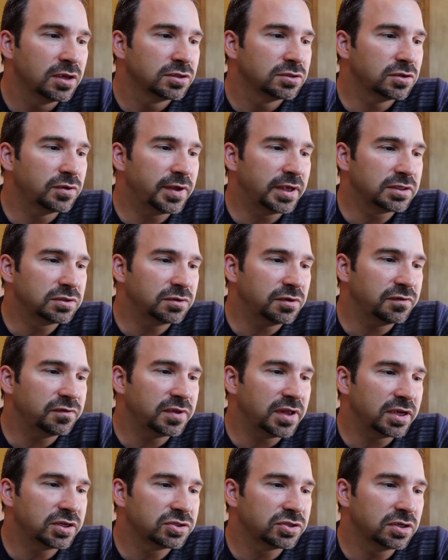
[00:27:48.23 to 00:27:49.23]
so that's
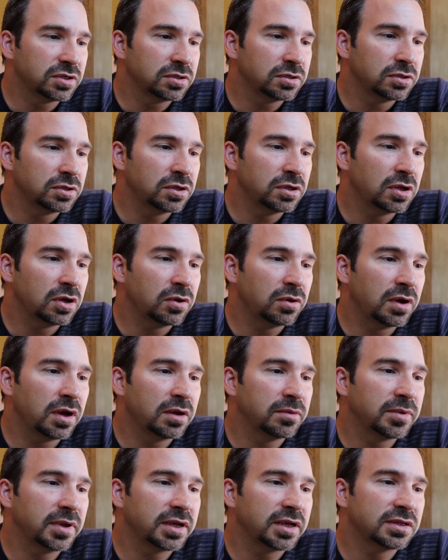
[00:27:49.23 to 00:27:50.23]
reflection you know
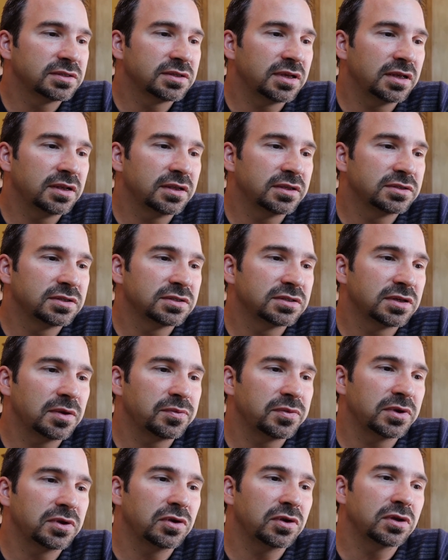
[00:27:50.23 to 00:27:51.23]
um, like i said it's is
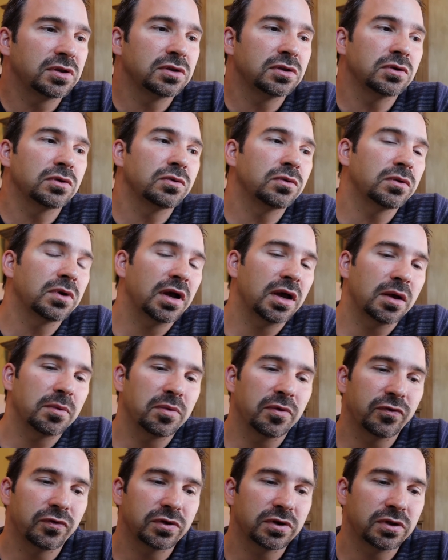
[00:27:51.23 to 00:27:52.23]
something you can do uh,
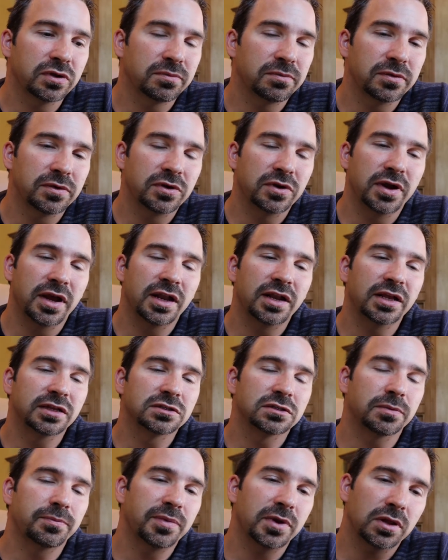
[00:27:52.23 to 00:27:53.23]
before your, your head
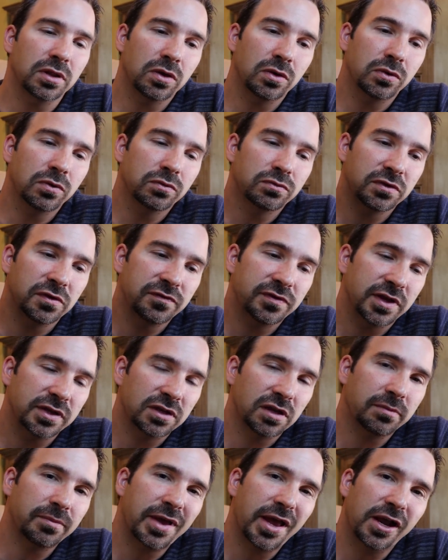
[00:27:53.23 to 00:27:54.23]
hits the pillow
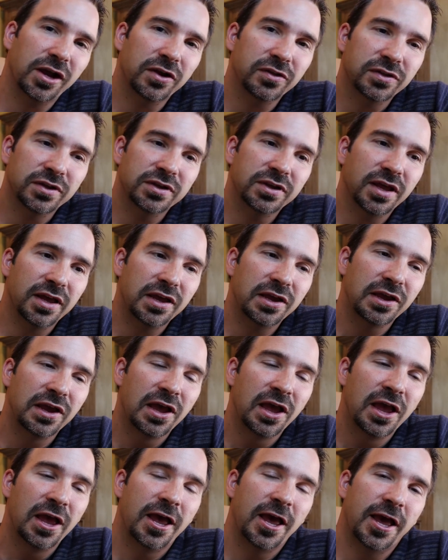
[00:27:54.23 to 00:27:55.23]
reflecting back on the day
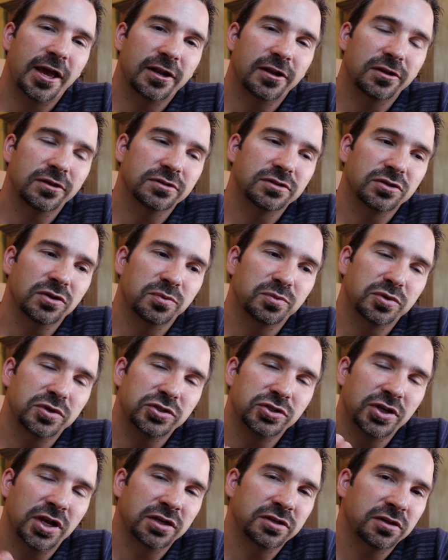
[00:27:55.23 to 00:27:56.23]
and also
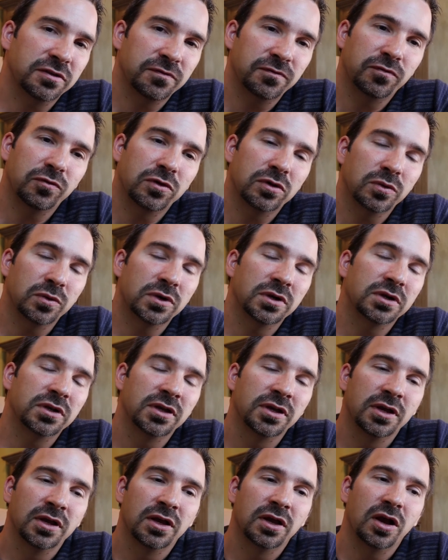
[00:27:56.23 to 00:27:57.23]
projecting forward
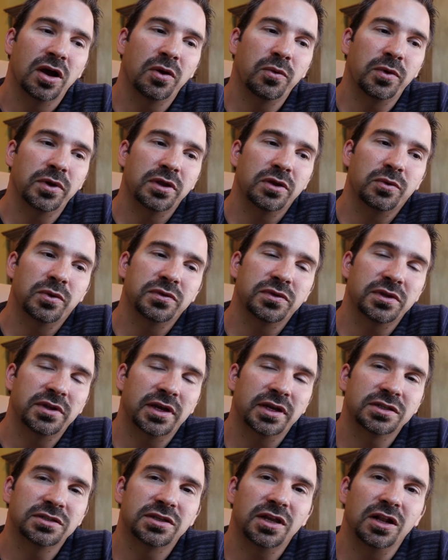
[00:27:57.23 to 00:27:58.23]
on what you want the
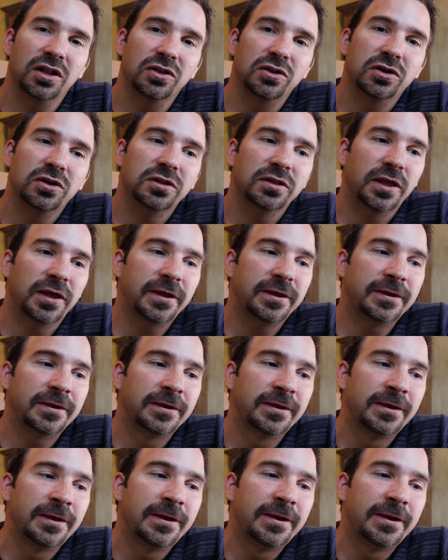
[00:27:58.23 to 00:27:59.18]
next day to look like